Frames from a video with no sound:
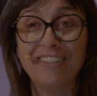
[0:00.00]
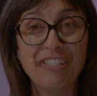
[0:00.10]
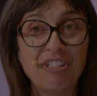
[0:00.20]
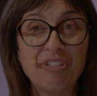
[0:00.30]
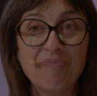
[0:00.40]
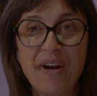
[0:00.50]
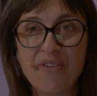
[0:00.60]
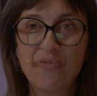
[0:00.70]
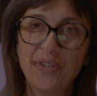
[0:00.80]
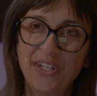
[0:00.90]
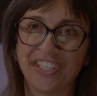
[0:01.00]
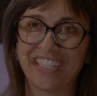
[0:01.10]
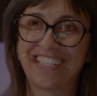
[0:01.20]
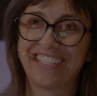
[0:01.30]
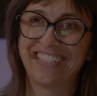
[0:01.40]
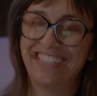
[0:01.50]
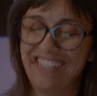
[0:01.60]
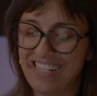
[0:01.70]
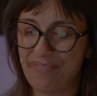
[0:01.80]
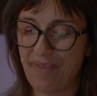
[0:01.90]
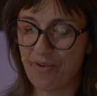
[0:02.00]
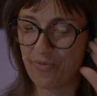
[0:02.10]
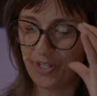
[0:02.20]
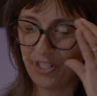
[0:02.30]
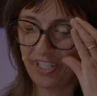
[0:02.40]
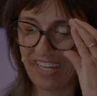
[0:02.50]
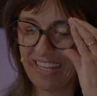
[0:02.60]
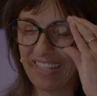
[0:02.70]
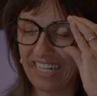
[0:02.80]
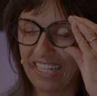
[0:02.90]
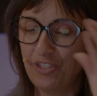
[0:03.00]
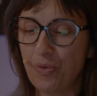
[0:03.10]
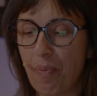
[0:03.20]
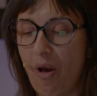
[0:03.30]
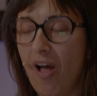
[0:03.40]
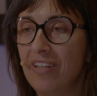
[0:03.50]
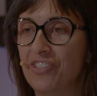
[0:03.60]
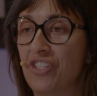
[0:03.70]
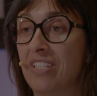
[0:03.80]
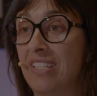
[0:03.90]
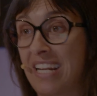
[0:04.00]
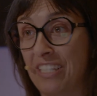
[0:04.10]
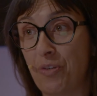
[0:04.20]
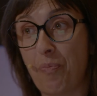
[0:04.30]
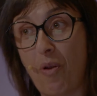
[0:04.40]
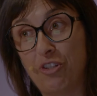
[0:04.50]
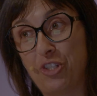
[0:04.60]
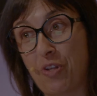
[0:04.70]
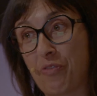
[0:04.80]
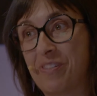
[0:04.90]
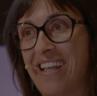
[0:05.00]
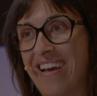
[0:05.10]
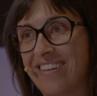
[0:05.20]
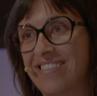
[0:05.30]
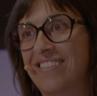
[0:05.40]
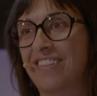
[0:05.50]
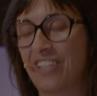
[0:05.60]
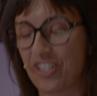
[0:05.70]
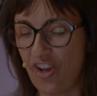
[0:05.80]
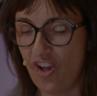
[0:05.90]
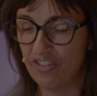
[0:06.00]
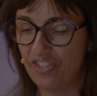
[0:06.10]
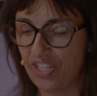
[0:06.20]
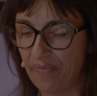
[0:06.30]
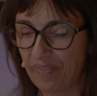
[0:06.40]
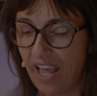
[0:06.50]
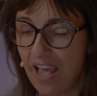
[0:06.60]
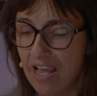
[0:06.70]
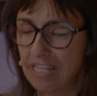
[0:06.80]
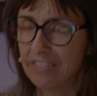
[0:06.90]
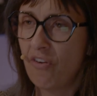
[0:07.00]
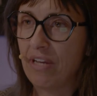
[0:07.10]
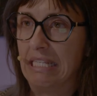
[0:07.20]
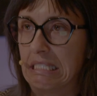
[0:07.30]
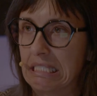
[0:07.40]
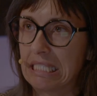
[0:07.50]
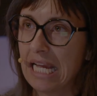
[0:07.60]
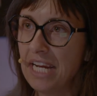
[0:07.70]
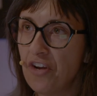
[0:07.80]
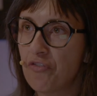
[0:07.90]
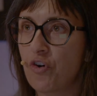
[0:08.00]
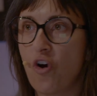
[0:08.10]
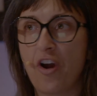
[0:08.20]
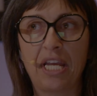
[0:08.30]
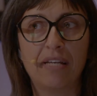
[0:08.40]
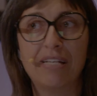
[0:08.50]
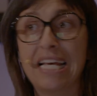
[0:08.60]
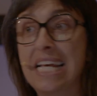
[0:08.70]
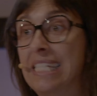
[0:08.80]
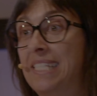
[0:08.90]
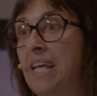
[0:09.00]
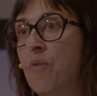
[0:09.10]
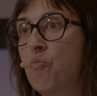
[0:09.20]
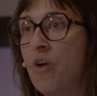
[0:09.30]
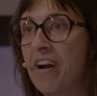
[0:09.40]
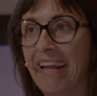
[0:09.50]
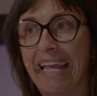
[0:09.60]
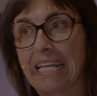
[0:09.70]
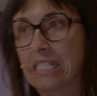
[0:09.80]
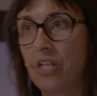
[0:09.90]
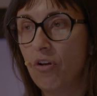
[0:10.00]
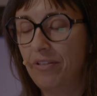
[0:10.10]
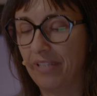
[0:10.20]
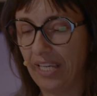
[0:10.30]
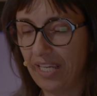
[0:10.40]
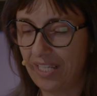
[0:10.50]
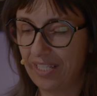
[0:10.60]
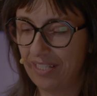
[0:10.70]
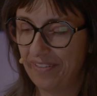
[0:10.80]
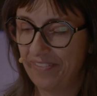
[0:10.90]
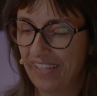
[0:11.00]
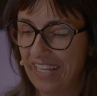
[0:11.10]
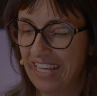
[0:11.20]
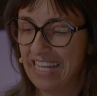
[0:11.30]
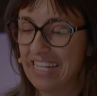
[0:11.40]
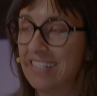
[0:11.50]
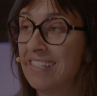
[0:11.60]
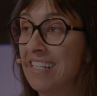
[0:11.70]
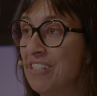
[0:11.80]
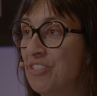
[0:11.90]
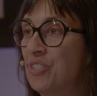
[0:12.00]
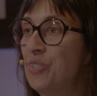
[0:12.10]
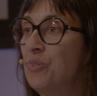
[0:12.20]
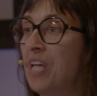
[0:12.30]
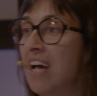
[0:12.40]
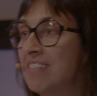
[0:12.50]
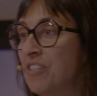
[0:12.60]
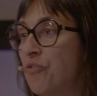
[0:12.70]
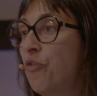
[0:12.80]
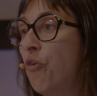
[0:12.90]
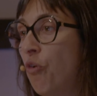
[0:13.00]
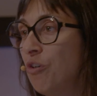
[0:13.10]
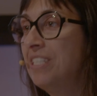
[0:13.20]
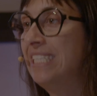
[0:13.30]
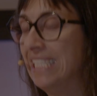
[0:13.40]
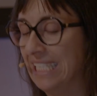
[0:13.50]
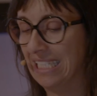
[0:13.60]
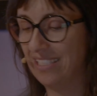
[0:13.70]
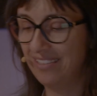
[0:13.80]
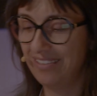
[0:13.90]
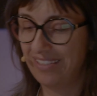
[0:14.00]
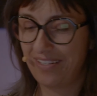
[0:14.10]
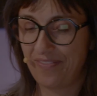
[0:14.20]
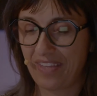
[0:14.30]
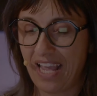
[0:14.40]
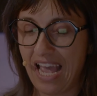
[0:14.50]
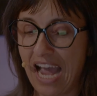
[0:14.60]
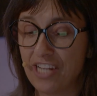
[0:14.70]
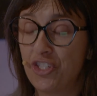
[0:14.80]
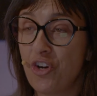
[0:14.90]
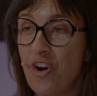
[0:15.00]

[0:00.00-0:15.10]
And this is my work. This is my work as an anthropologist, an anthropologist of science and technology. So instead of going somewhere exotic, since 2014, I